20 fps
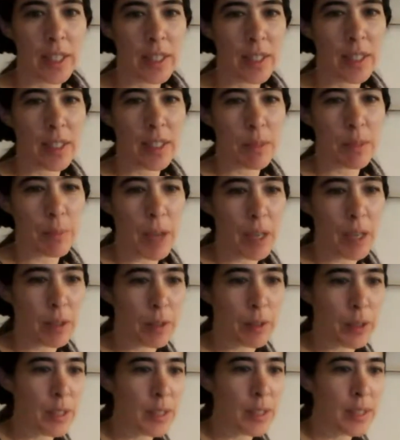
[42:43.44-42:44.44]
I guess it is
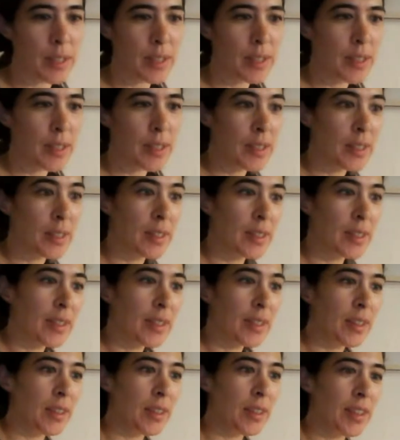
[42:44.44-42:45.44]
backwards.
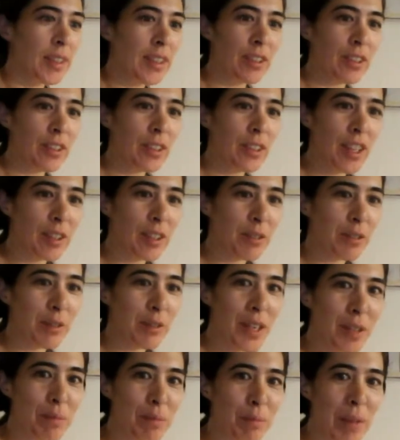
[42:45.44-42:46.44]
Oh, I don't know how
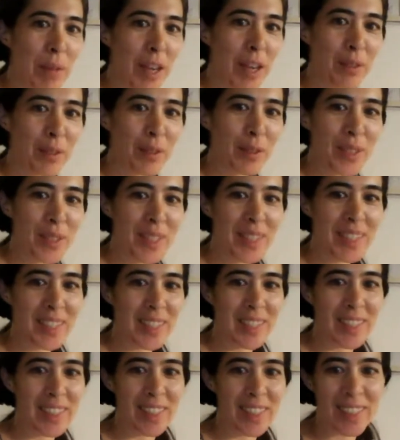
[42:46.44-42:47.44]
to write it backwards.
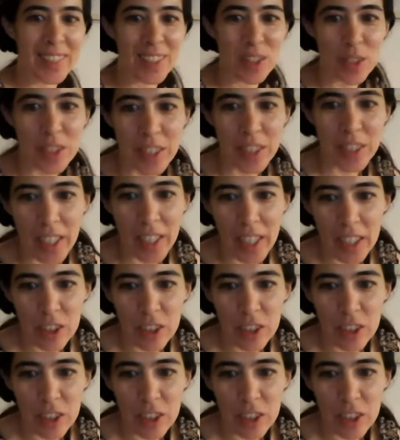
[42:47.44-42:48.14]
This is interesting.